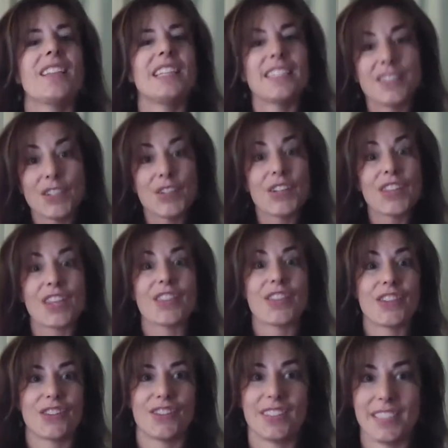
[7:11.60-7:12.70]
Let's go to the
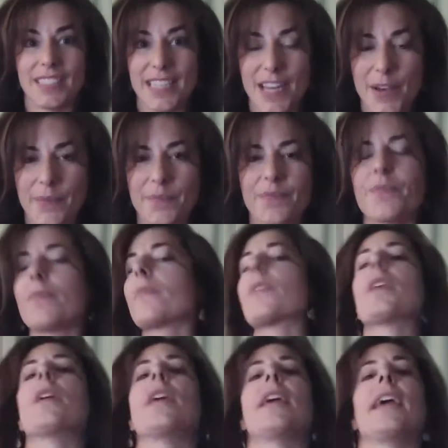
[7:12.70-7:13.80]
third step.
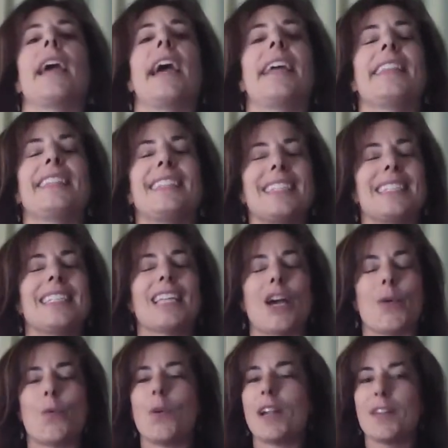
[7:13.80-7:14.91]
And this is
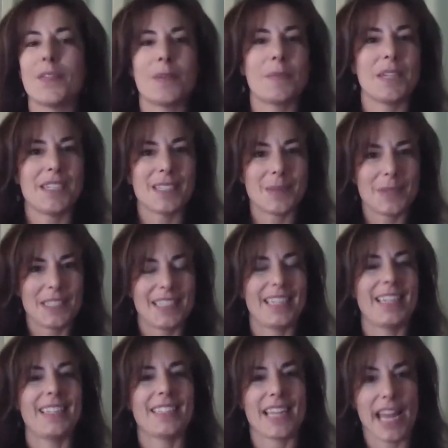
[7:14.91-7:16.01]
one of the biggest
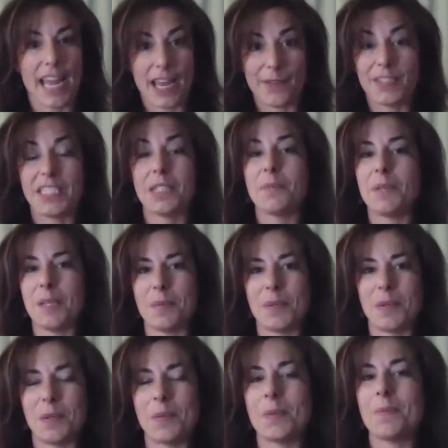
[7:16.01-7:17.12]
mistakes I have seen
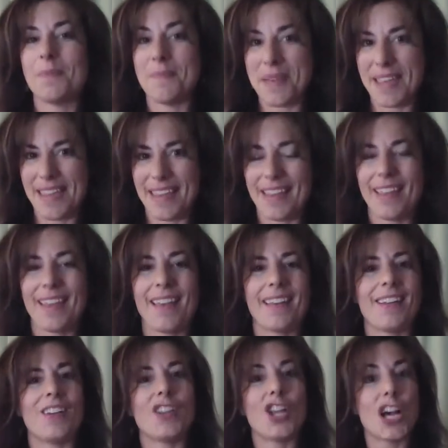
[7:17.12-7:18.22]
people make. And
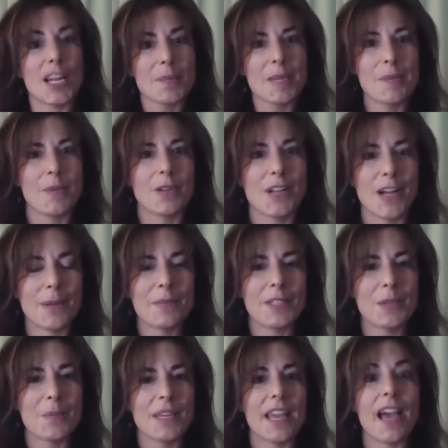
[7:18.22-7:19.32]
a lot of people come
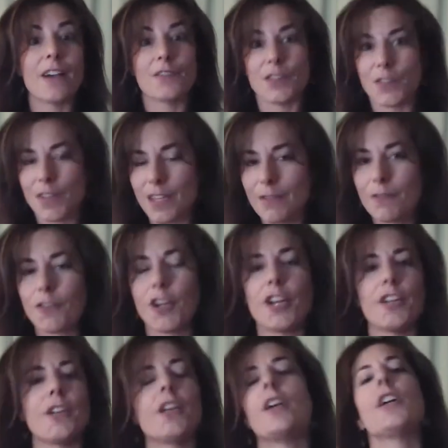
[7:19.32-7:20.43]
to me after they've
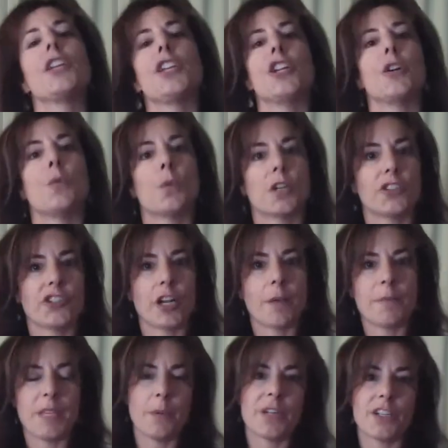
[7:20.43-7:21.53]
run, a
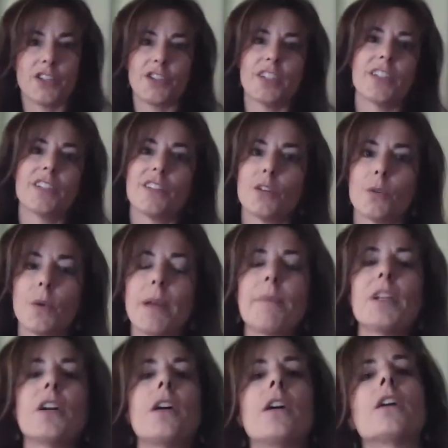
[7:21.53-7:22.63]
workshop they want to turn into a
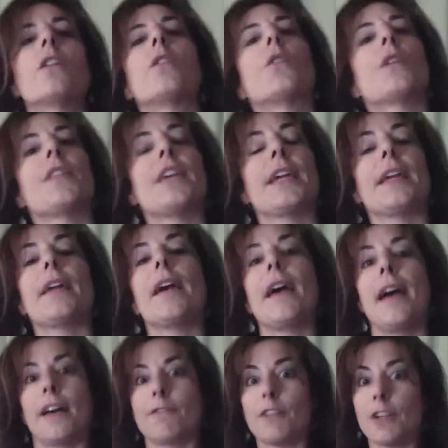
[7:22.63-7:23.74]
webinar, or they
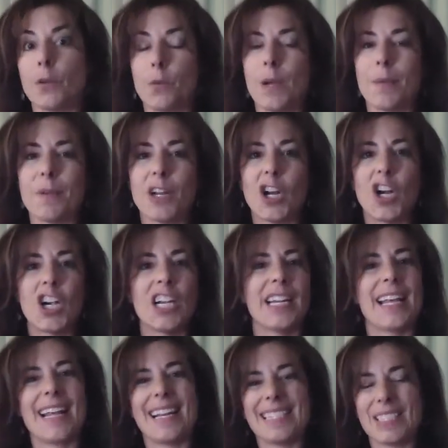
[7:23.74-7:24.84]
have run a webinar and
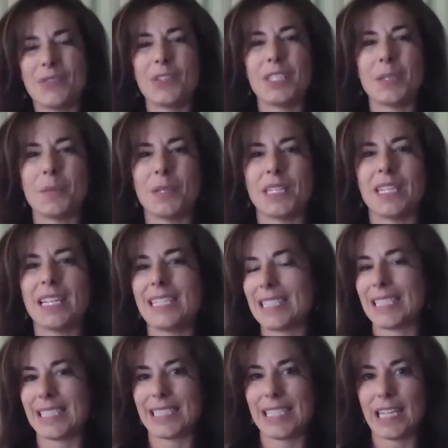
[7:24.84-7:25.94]
it hasn't really been as
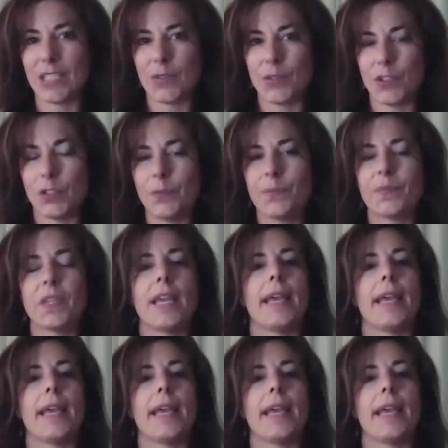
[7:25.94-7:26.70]
successful.